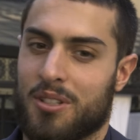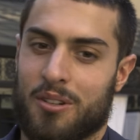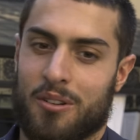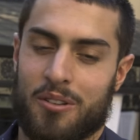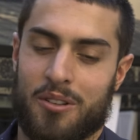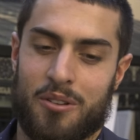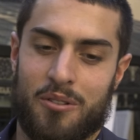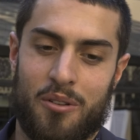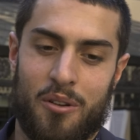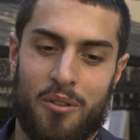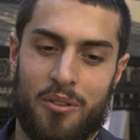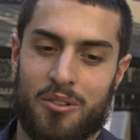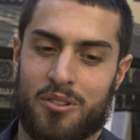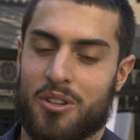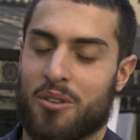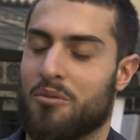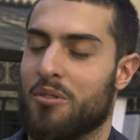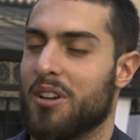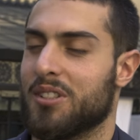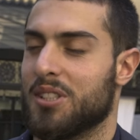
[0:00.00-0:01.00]
You know, there's
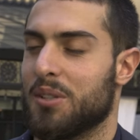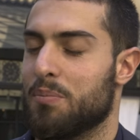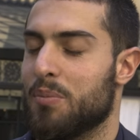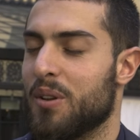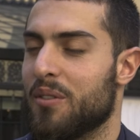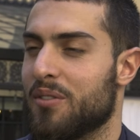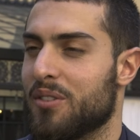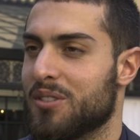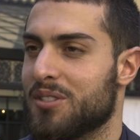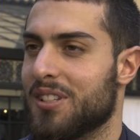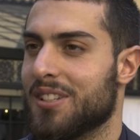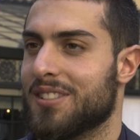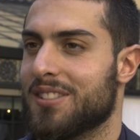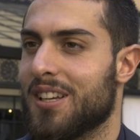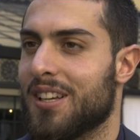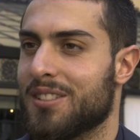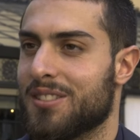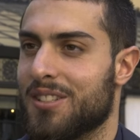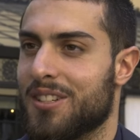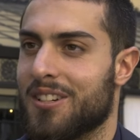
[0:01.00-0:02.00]
a recipe for
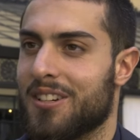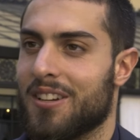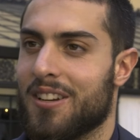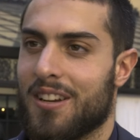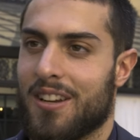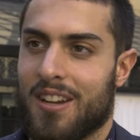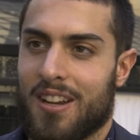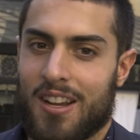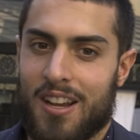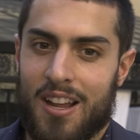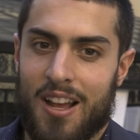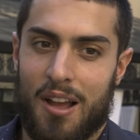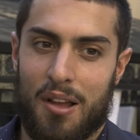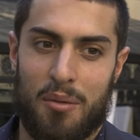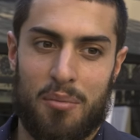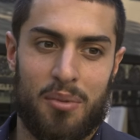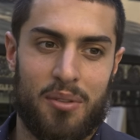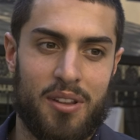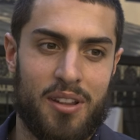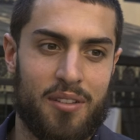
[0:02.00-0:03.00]
success here.
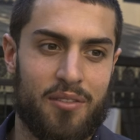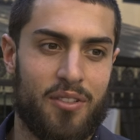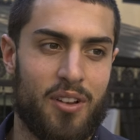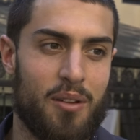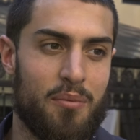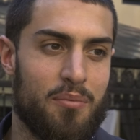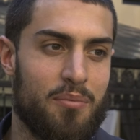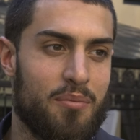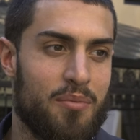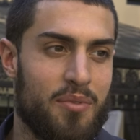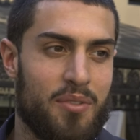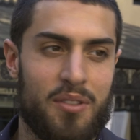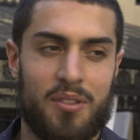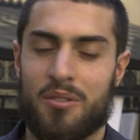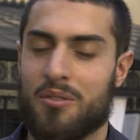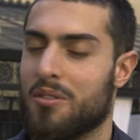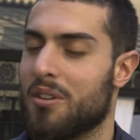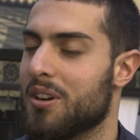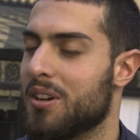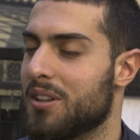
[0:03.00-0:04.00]
I believe
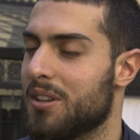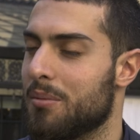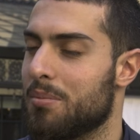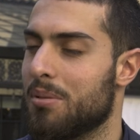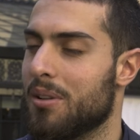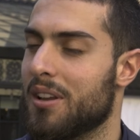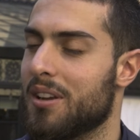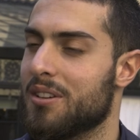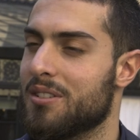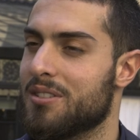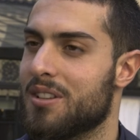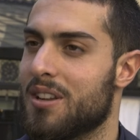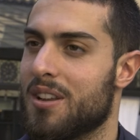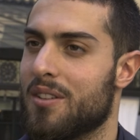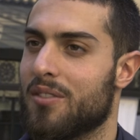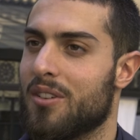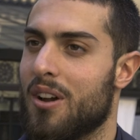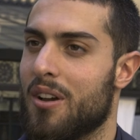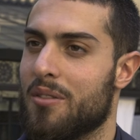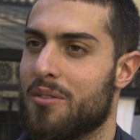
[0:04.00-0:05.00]
you look at the players that
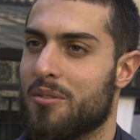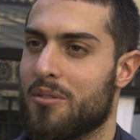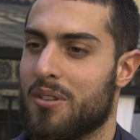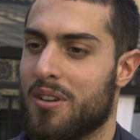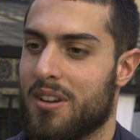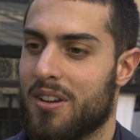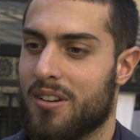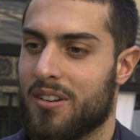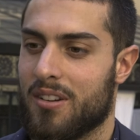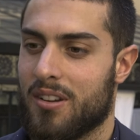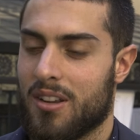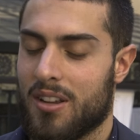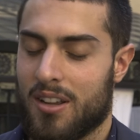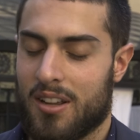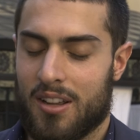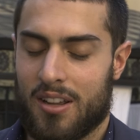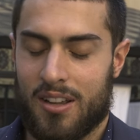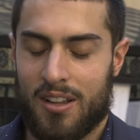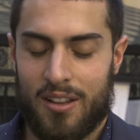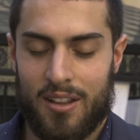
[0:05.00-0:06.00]
have gone through here.
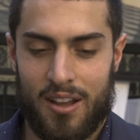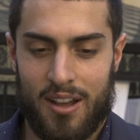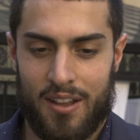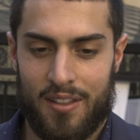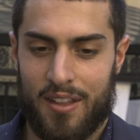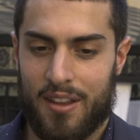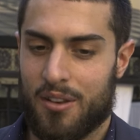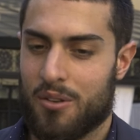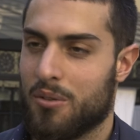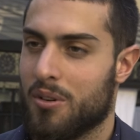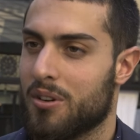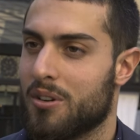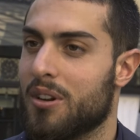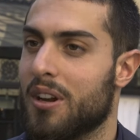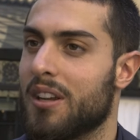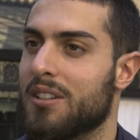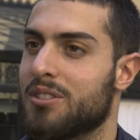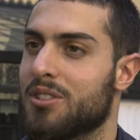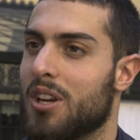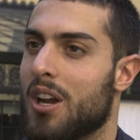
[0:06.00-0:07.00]
They do a
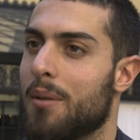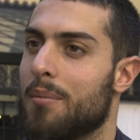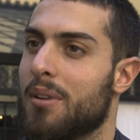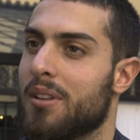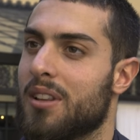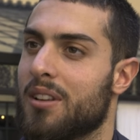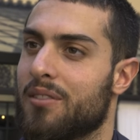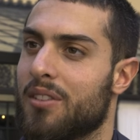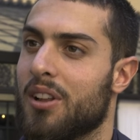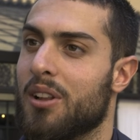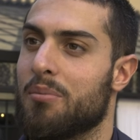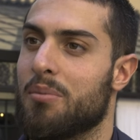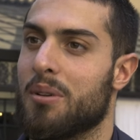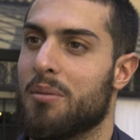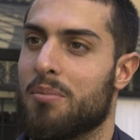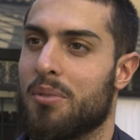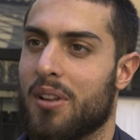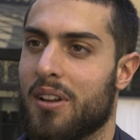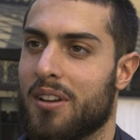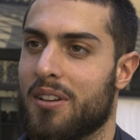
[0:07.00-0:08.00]
great job at
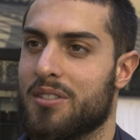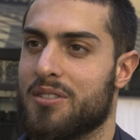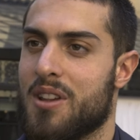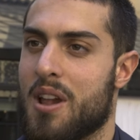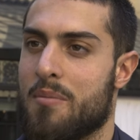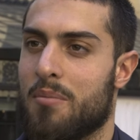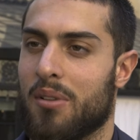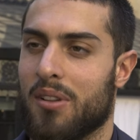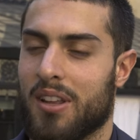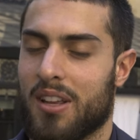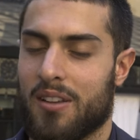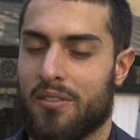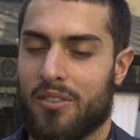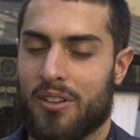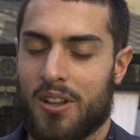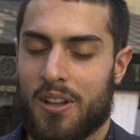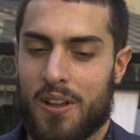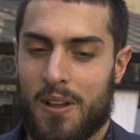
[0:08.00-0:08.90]
developing players, I believe.